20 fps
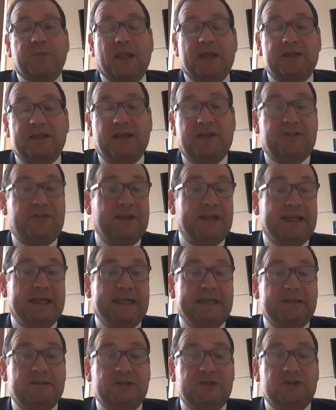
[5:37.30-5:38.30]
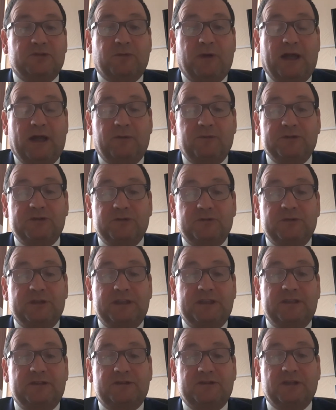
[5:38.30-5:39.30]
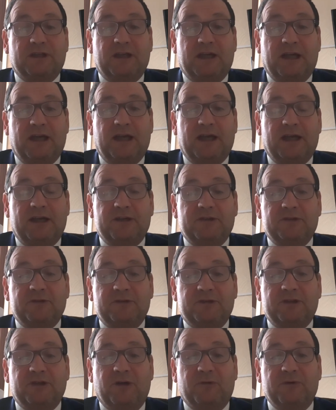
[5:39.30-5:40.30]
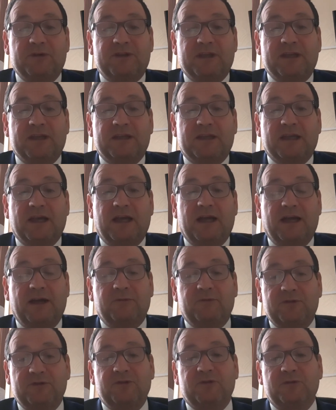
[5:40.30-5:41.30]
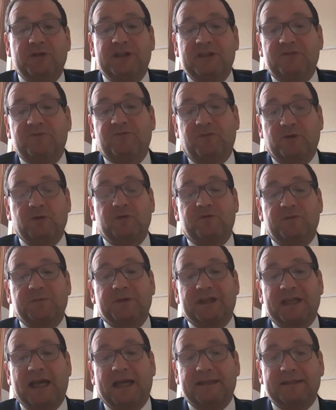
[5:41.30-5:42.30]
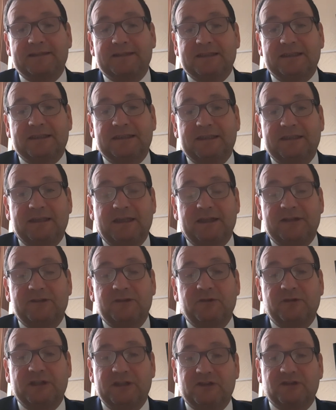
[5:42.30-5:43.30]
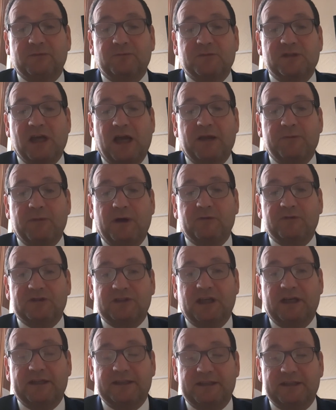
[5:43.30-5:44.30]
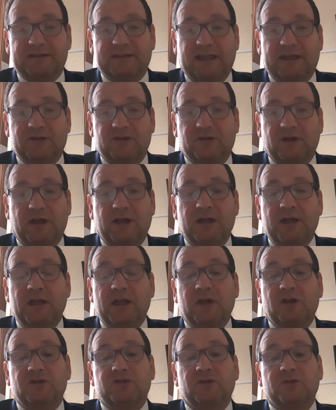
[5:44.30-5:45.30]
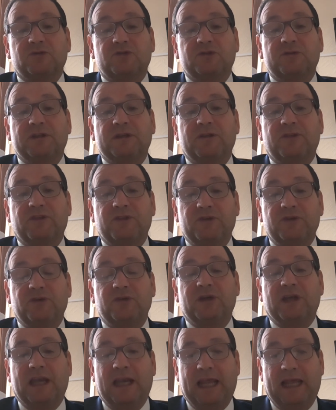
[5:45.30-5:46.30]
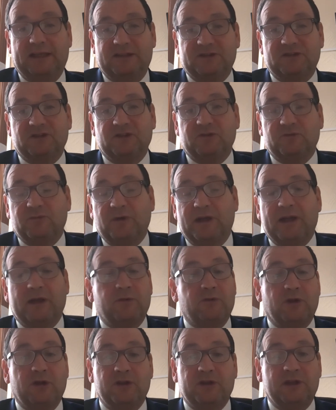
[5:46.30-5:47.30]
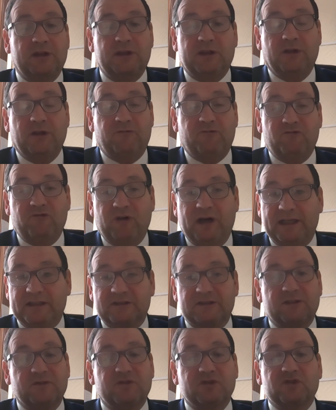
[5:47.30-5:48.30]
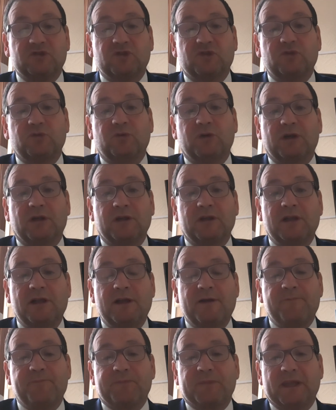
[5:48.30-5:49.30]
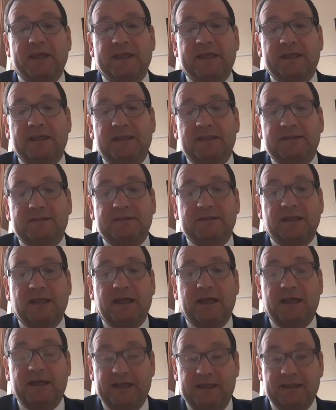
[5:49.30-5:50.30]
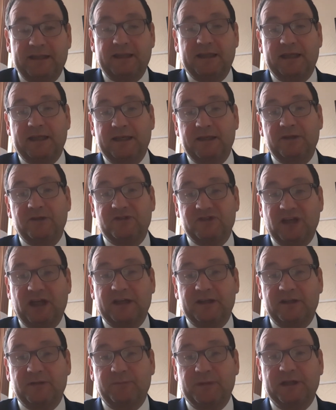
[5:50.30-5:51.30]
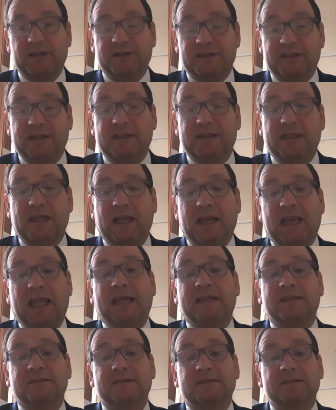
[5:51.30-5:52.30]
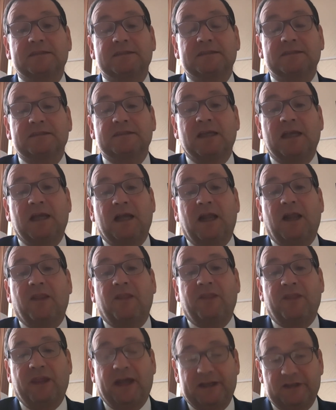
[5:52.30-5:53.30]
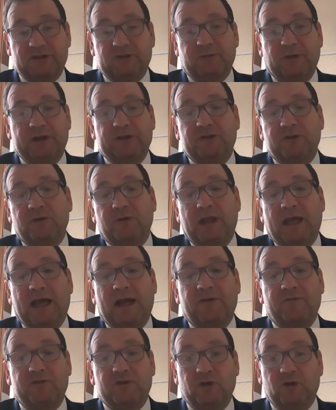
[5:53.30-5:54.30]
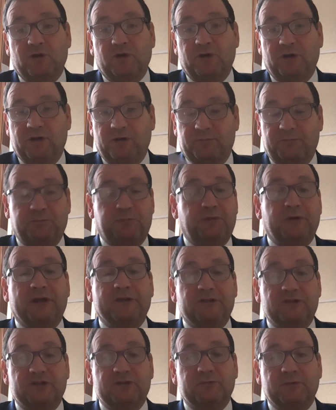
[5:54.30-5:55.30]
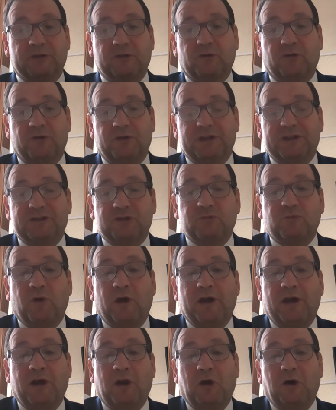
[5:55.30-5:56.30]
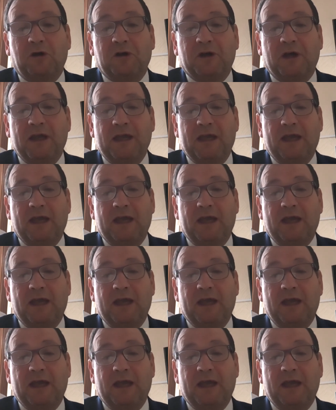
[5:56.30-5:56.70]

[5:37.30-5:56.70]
The other thing is as well, we do need, we think you need food from the canteen and you need some time outside, etc. So during third lesson, when the rest of the school is inside the building in their lessons, that's when you'll have your brunch, we're calling it, just one long